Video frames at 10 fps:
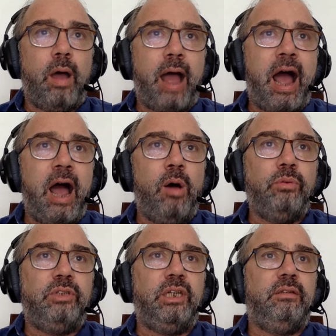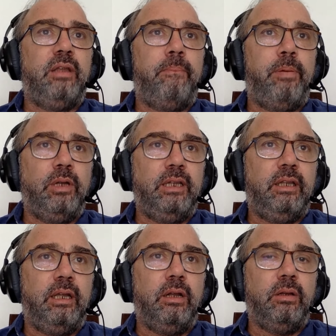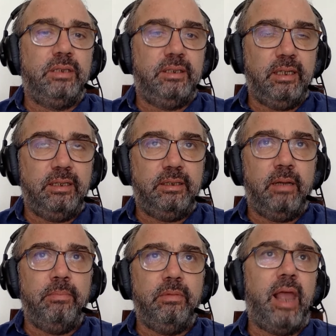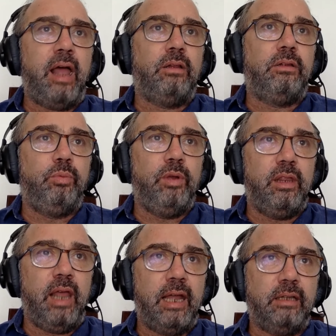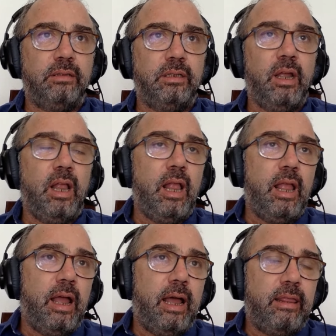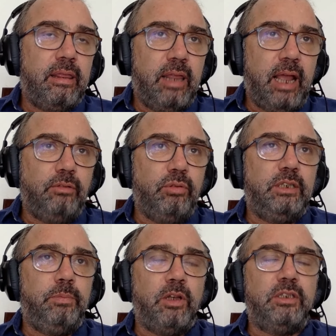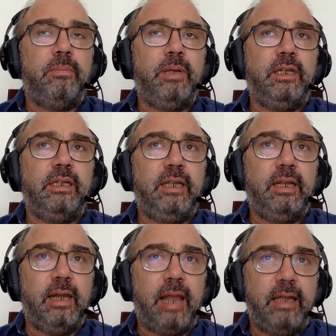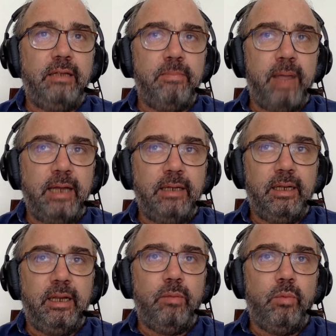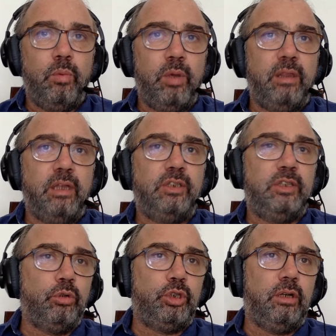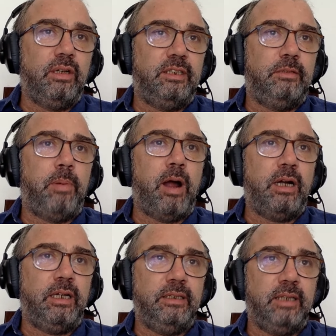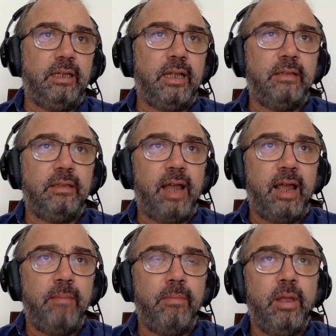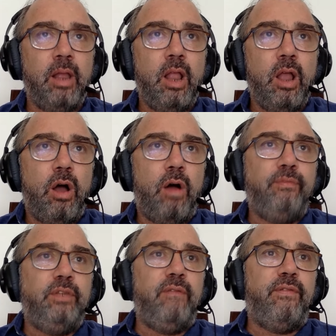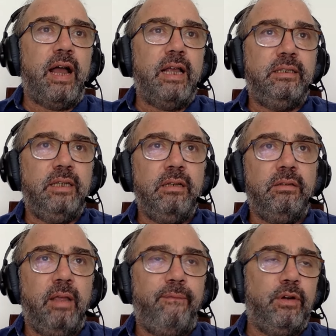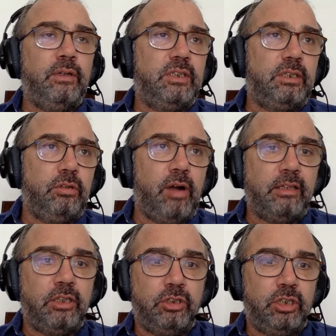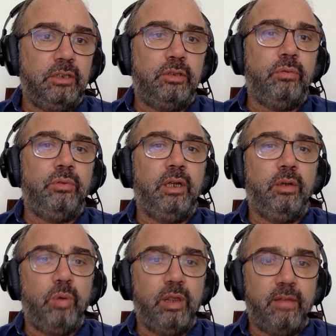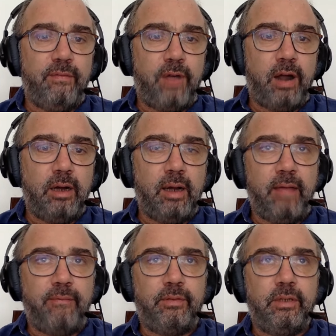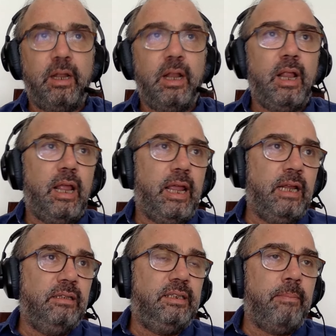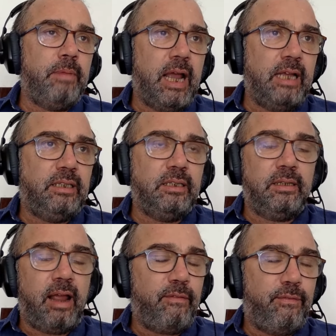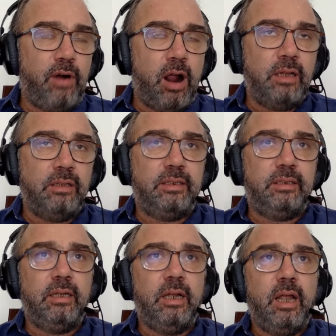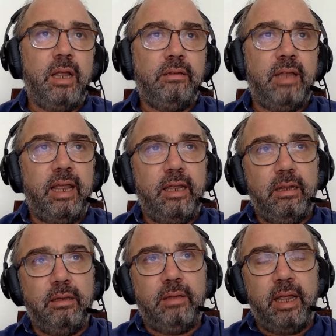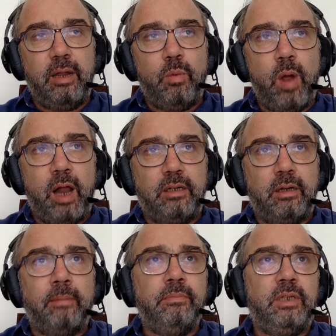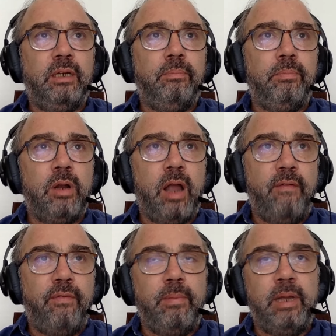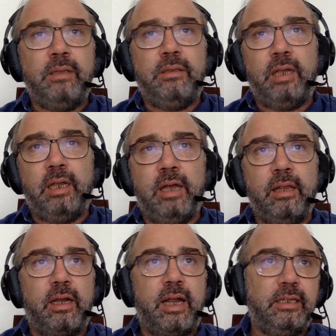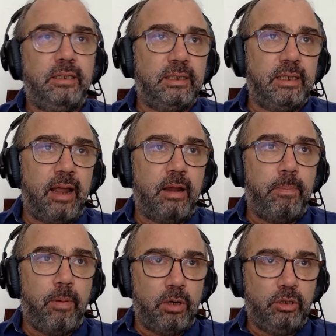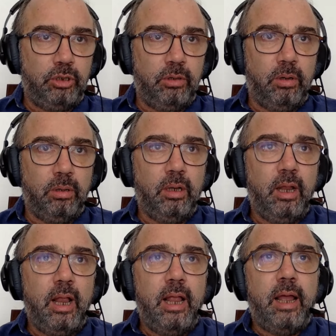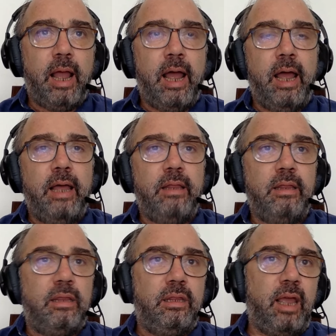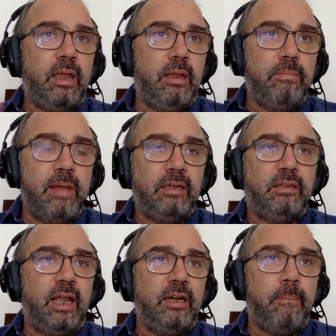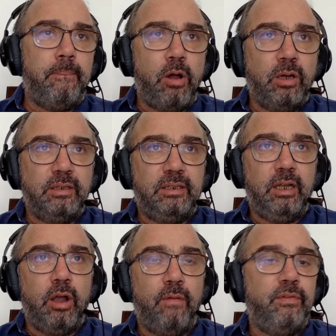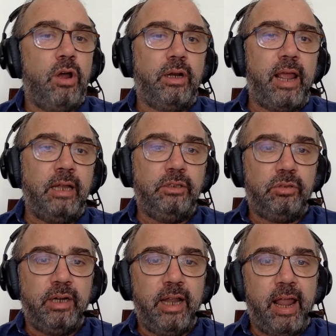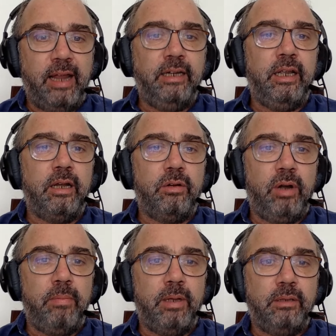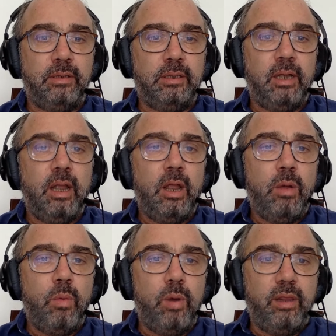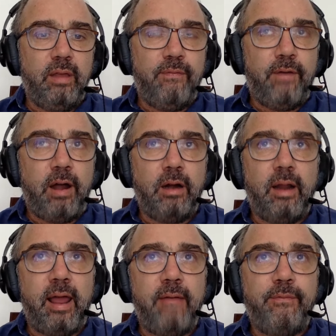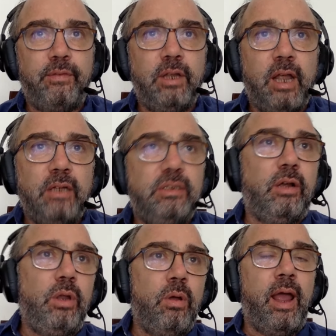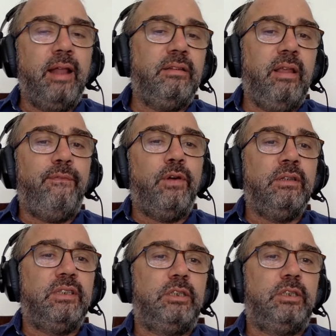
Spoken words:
how did the political system dealt with that? That responsibility laid mainly with the socialist parties at that time of devising different strategies to deal with the far left. In some cases, like France, they welcomed in government. In other cases, like Portugal, they maintained a policy of not entering any agreements with the far left. So you had different